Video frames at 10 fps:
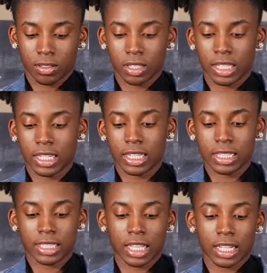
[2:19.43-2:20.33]
It
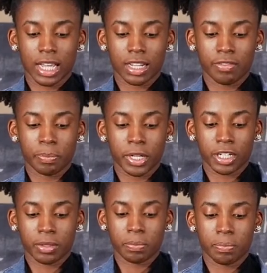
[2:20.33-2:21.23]
is a lot of butter,
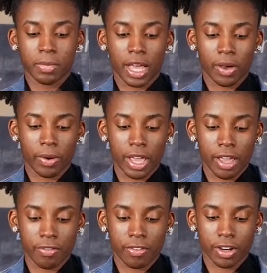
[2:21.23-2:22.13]

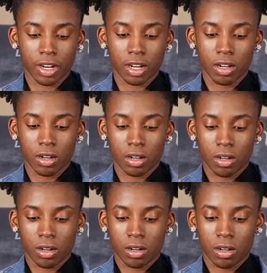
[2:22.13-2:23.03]
however,
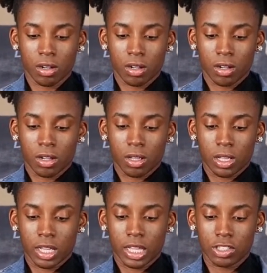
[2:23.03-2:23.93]

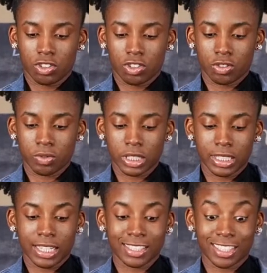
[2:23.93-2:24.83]
it's just really
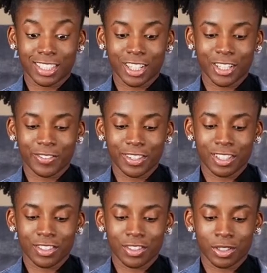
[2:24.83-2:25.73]
necessary for
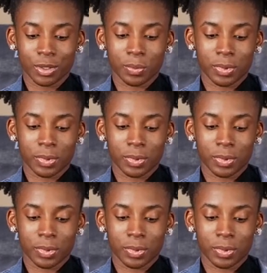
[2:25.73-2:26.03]
this soup.